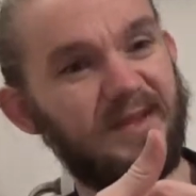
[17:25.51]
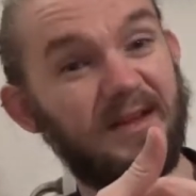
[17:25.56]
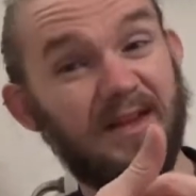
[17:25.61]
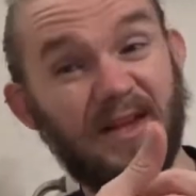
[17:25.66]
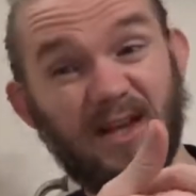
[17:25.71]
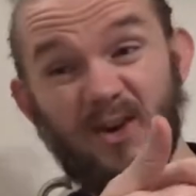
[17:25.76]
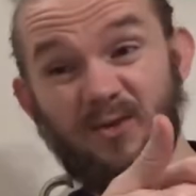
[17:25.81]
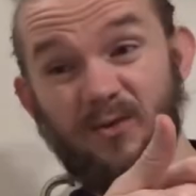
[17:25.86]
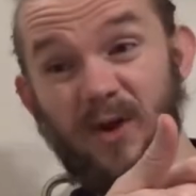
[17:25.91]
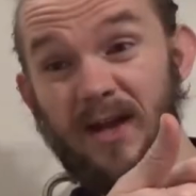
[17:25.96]

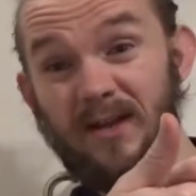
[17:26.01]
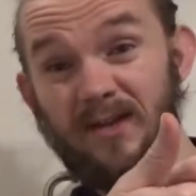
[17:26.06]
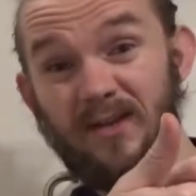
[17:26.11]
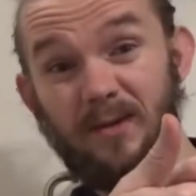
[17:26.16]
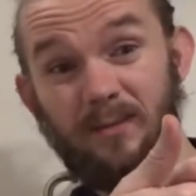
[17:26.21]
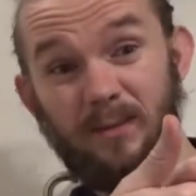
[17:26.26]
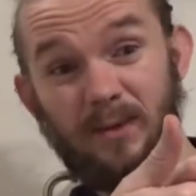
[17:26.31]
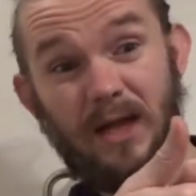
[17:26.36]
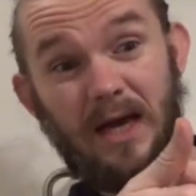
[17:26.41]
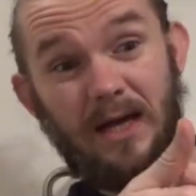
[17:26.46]
like a red
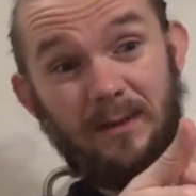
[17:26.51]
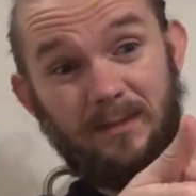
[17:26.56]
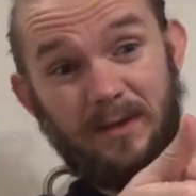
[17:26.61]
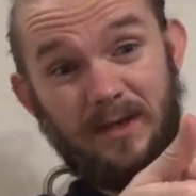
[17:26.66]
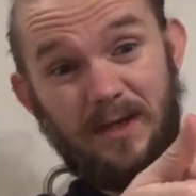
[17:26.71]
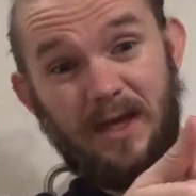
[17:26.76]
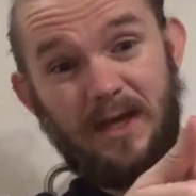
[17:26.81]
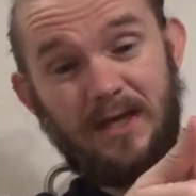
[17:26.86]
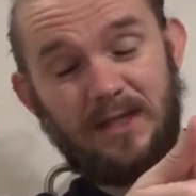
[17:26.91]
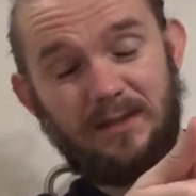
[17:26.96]
double
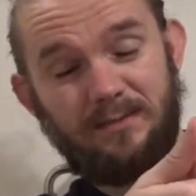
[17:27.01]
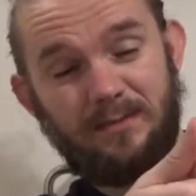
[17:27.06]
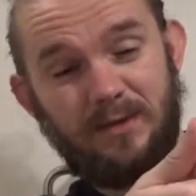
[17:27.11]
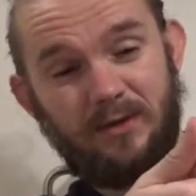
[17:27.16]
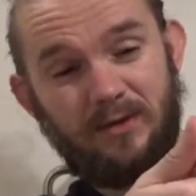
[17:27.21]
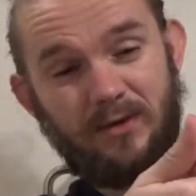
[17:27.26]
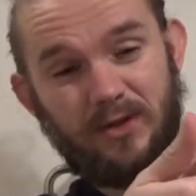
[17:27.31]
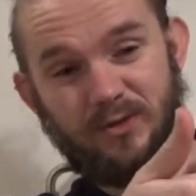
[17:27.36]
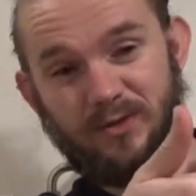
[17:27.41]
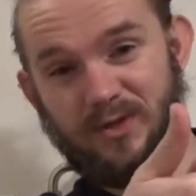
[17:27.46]
IPA, to be
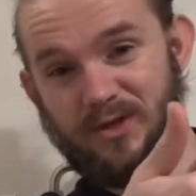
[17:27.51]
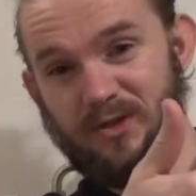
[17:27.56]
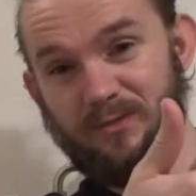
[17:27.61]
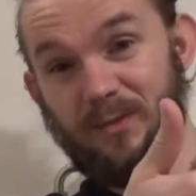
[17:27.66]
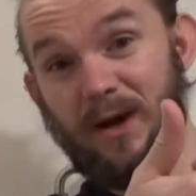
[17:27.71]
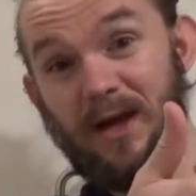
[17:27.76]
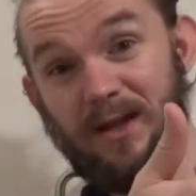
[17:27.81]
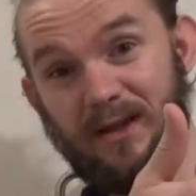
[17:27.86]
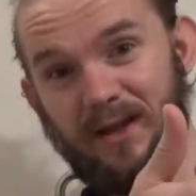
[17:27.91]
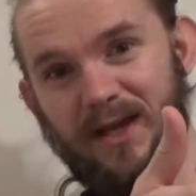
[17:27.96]
honest with you,
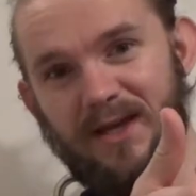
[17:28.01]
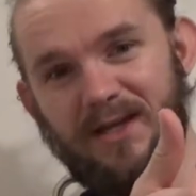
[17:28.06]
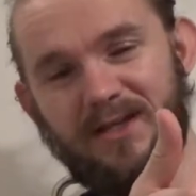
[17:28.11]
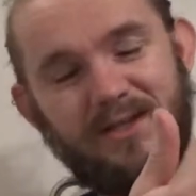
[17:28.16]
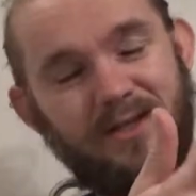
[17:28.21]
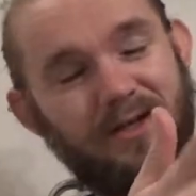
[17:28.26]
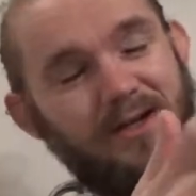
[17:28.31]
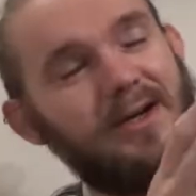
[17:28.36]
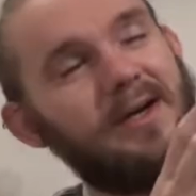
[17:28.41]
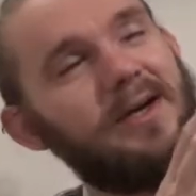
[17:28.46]
but a
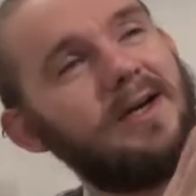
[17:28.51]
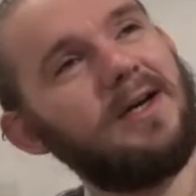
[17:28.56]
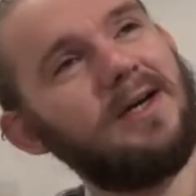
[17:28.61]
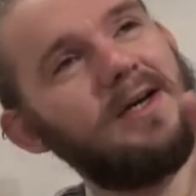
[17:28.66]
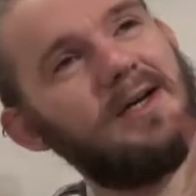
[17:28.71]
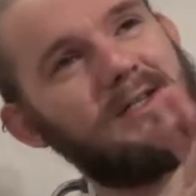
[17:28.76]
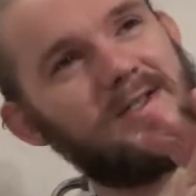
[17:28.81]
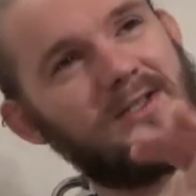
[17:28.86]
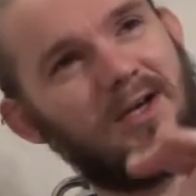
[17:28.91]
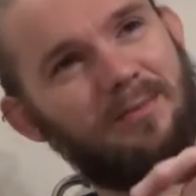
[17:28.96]
lighter
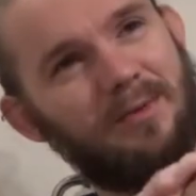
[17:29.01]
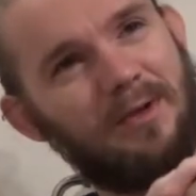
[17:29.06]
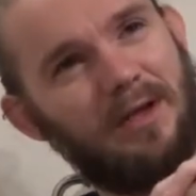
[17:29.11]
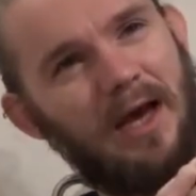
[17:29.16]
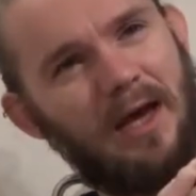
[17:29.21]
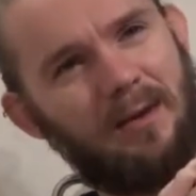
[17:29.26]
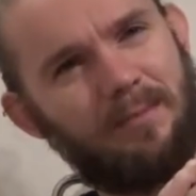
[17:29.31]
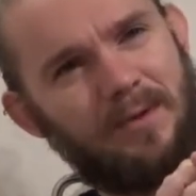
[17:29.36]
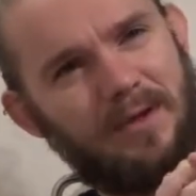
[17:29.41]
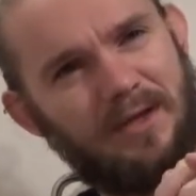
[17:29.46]
double
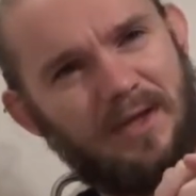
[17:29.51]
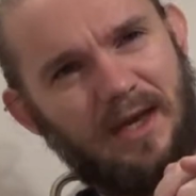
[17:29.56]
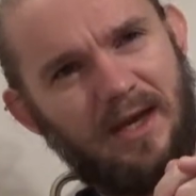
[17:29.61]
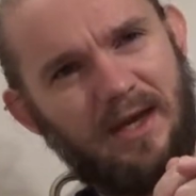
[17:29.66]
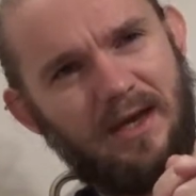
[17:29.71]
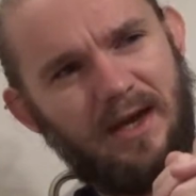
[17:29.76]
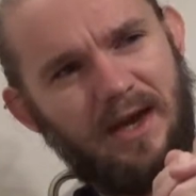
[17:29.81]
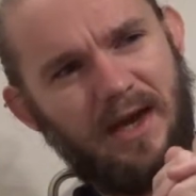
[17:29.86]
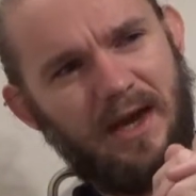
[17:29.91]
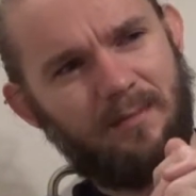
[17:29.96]

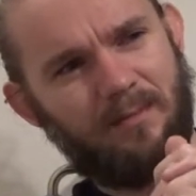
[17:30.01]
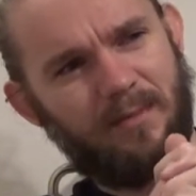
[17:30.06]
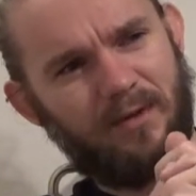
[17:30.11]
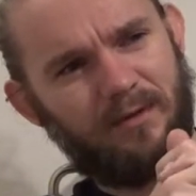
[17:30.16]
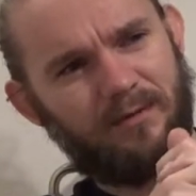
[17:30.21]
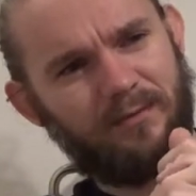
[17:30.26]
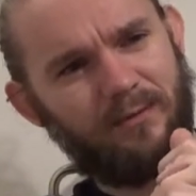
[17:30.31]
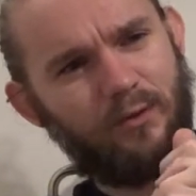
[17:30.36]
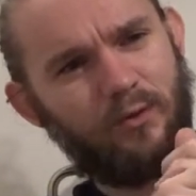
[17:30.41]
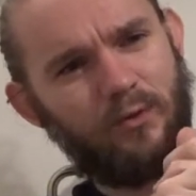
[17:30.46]
IPA. Um, but
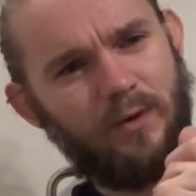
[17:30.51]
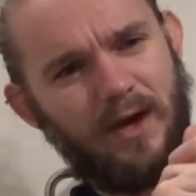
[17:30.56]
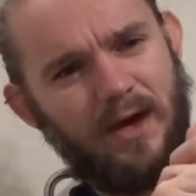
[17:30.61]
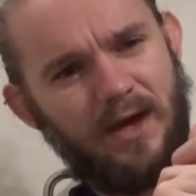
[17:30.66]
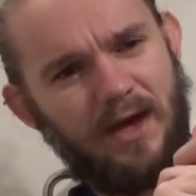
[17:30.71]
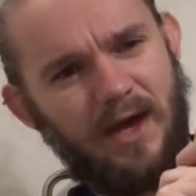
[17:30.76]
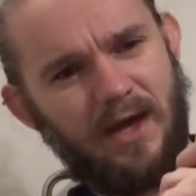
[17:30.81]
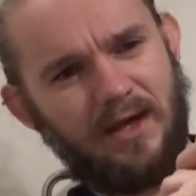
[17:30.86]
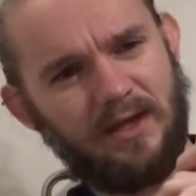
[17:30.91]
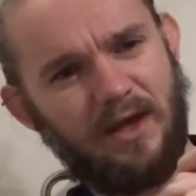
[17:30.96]
the full, it,
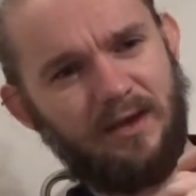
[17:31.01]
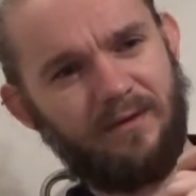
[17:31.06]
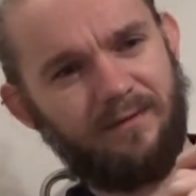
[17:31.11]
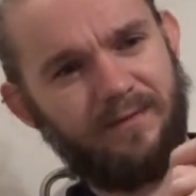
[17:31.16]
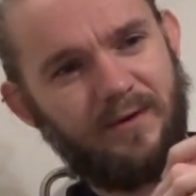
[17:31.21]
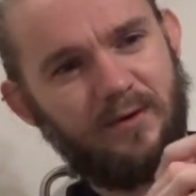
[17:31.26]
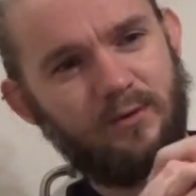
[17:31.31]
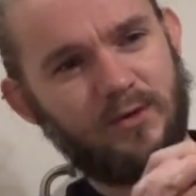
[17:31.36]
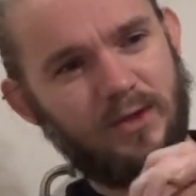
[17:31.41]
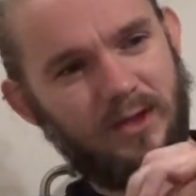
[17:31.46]
it, it
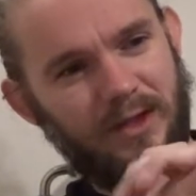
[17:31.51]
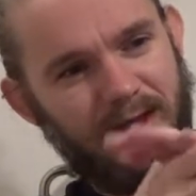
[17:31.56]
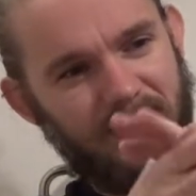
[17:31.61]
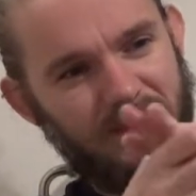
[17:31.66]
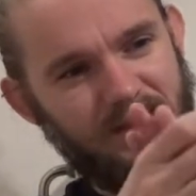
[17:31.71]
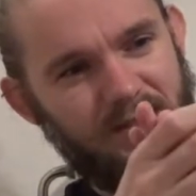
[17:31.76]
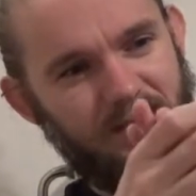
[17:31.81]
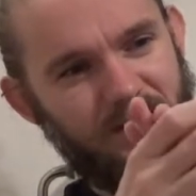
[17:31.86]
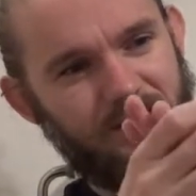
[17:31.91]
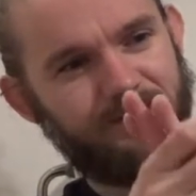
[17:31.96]
feels
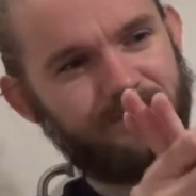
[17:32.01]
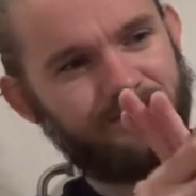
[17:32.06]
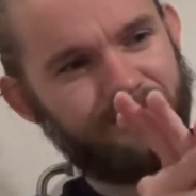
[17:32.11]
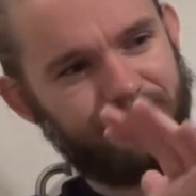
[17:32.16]
lighter